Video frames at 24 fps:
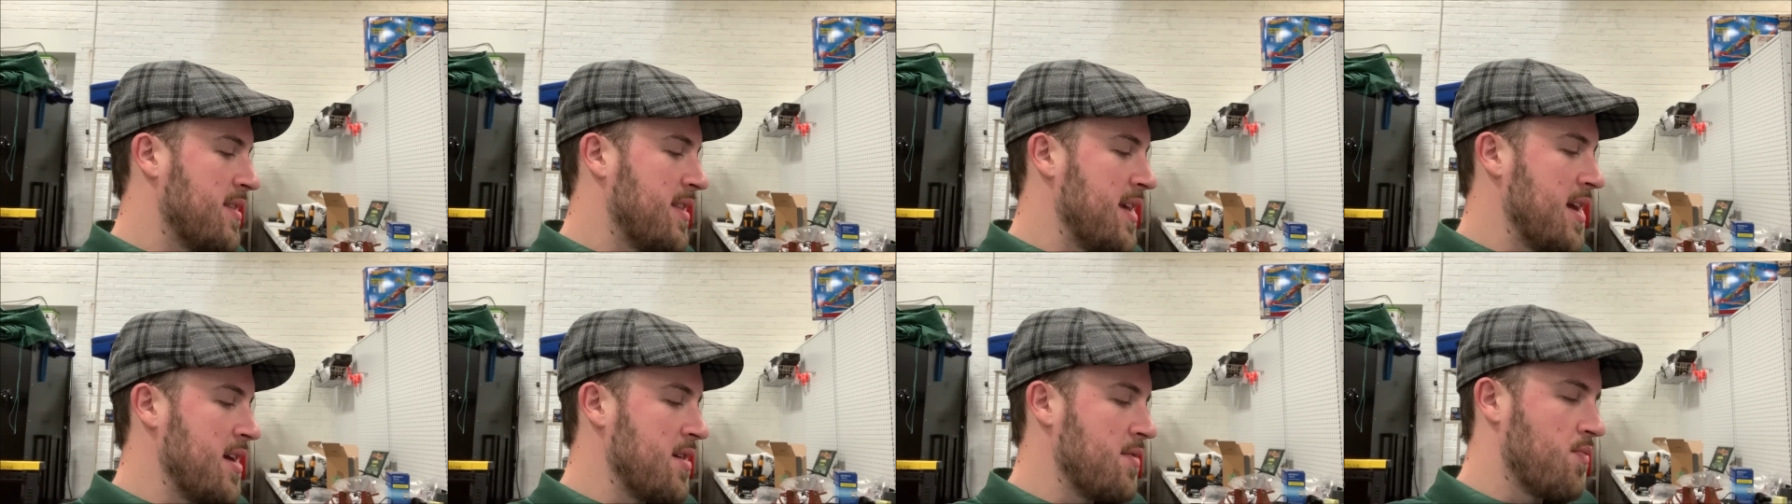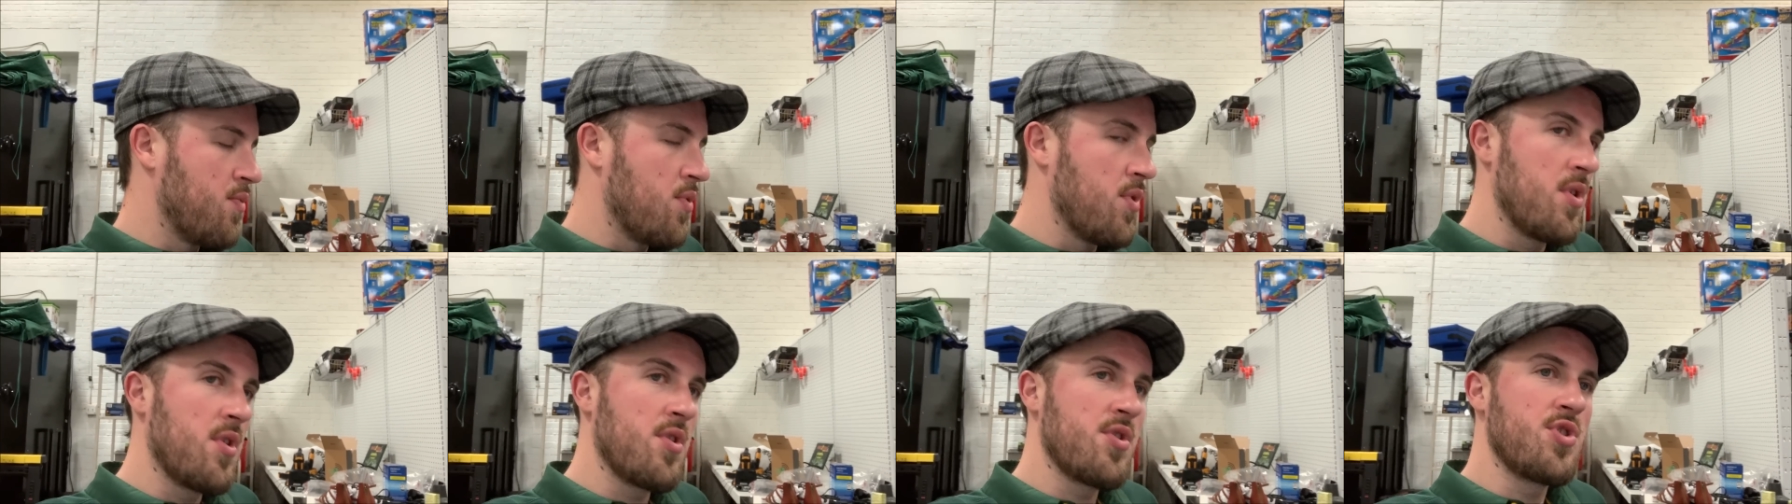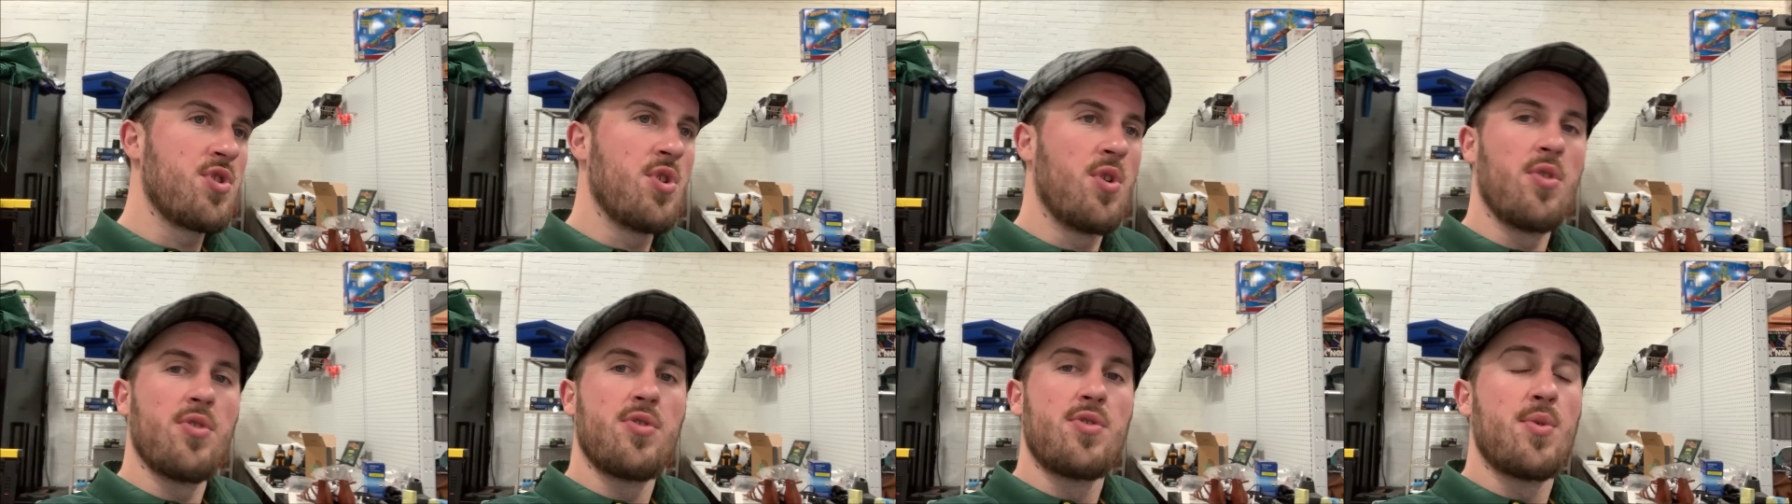they were
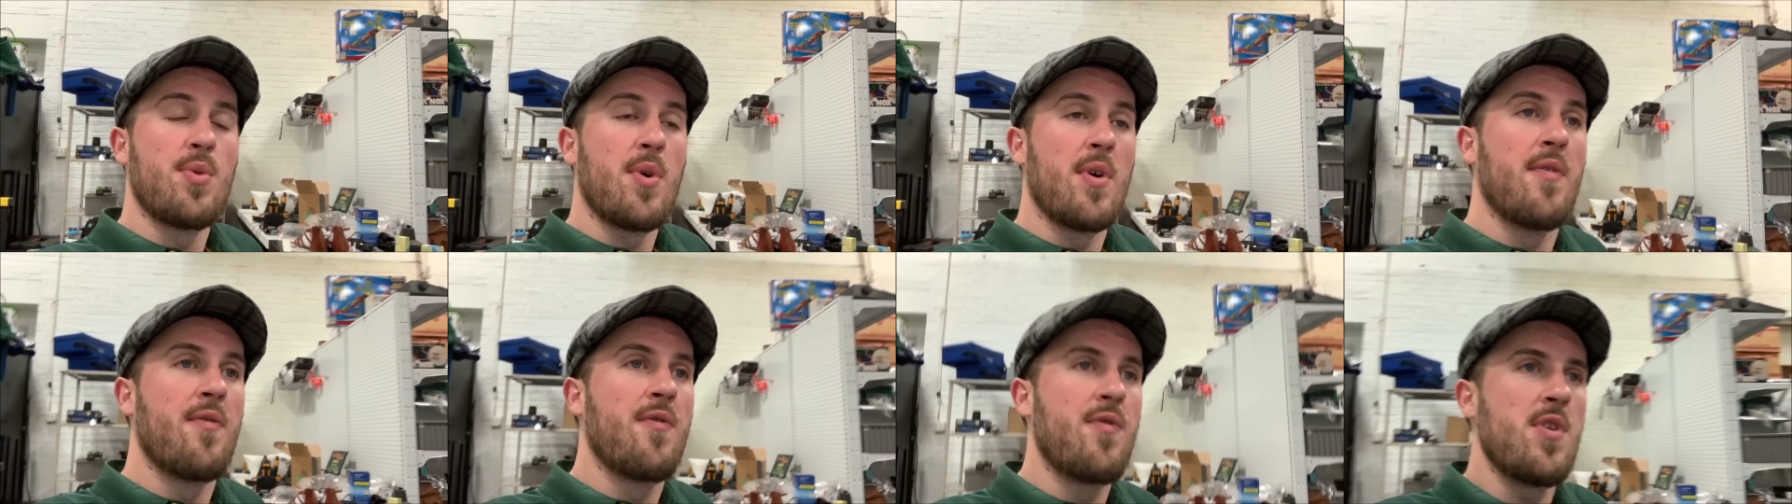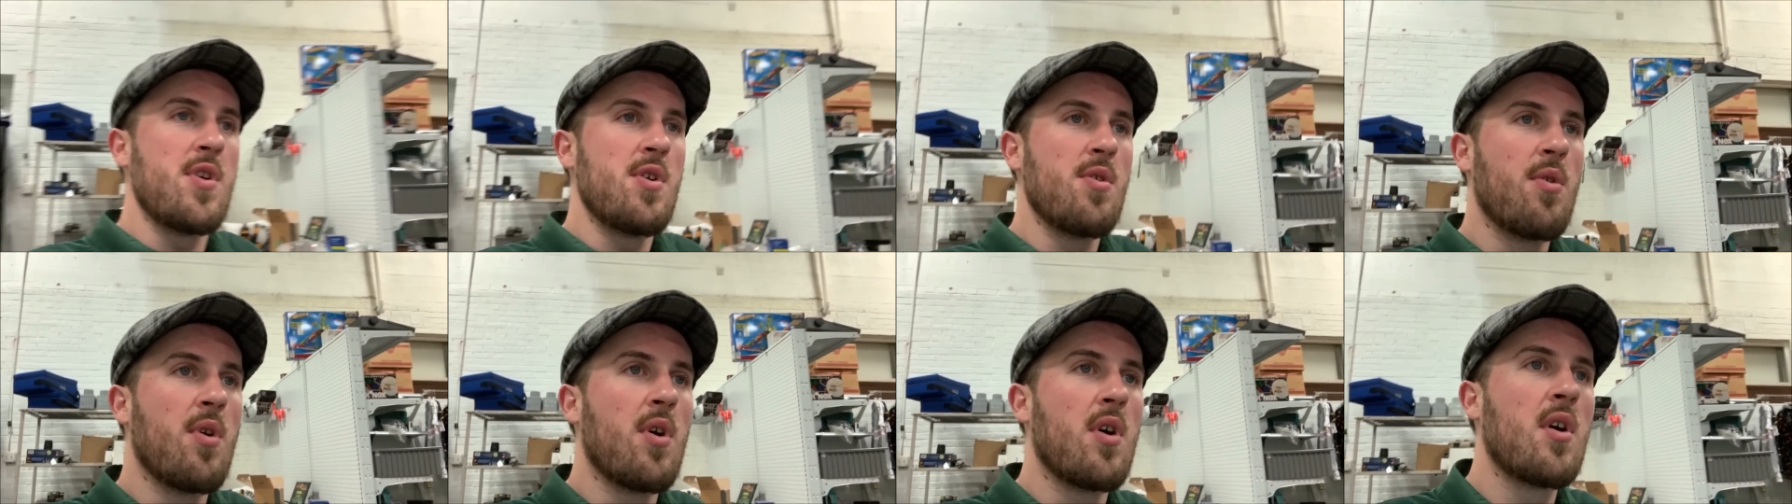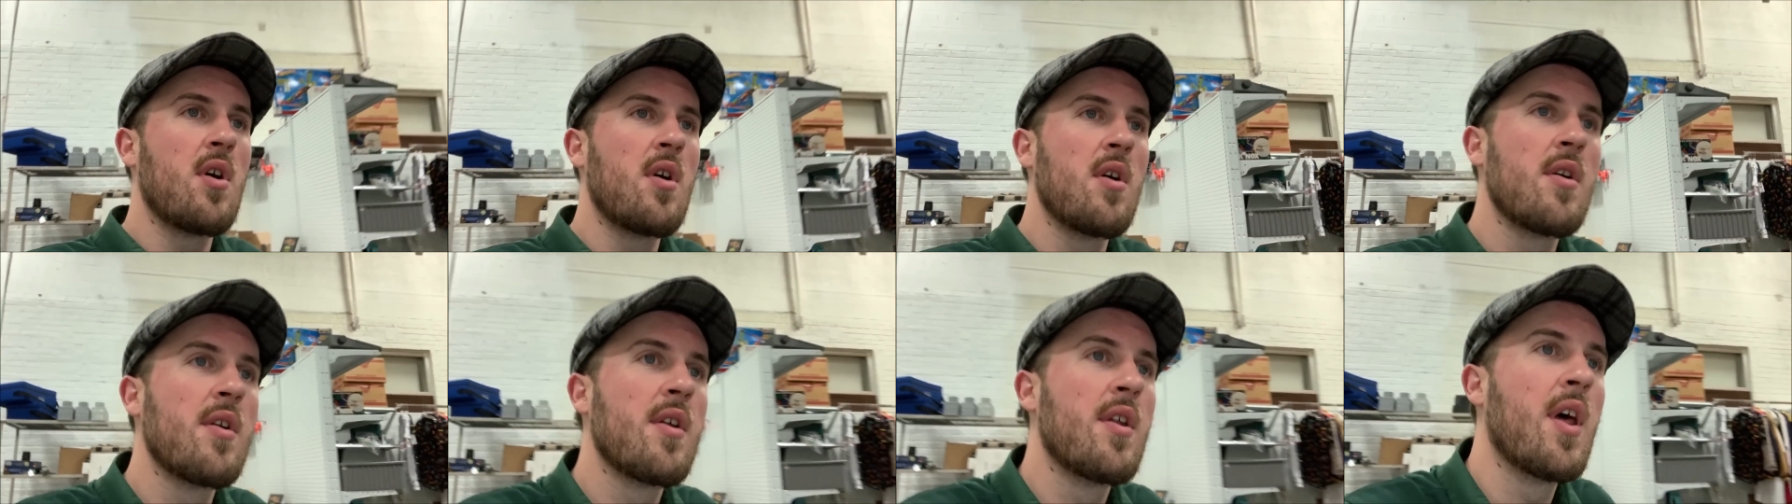sold to a
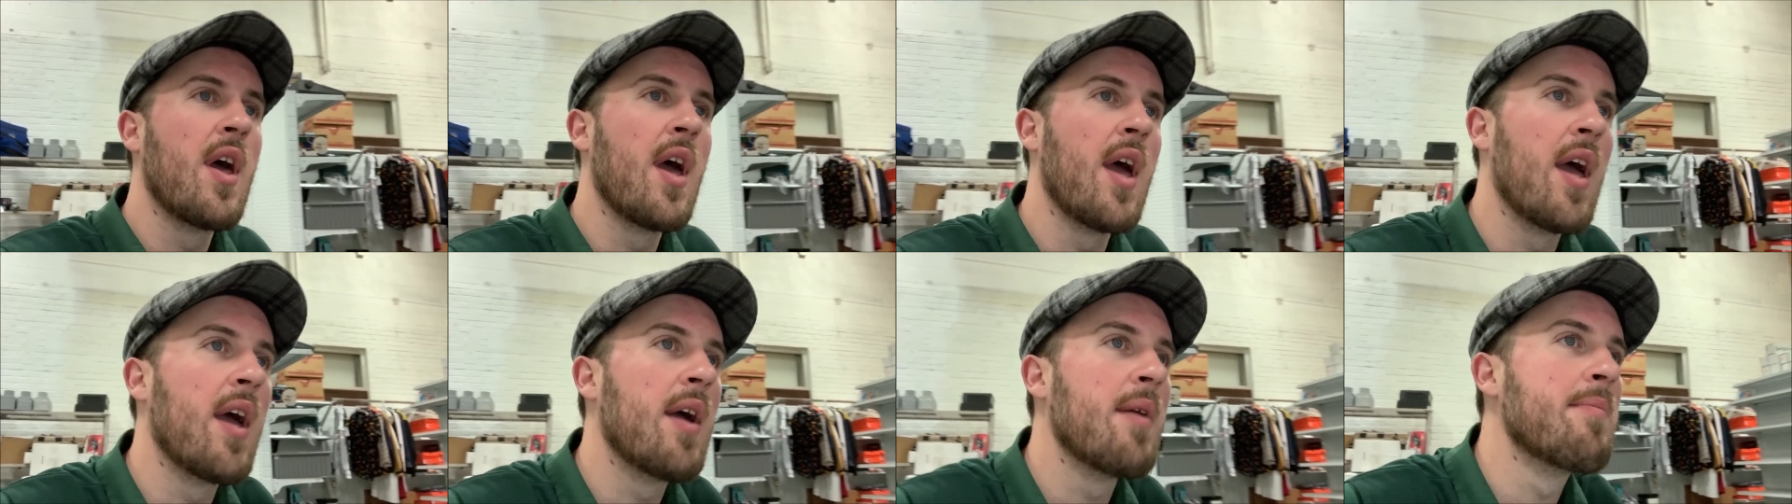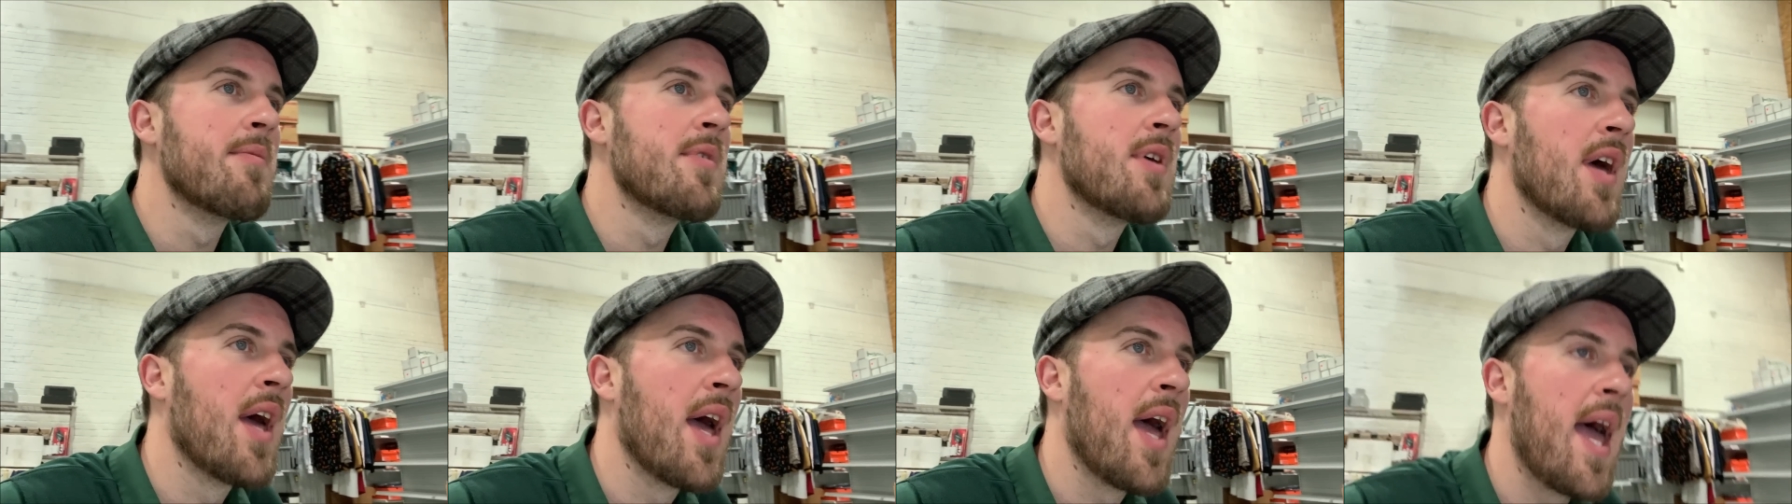viewer named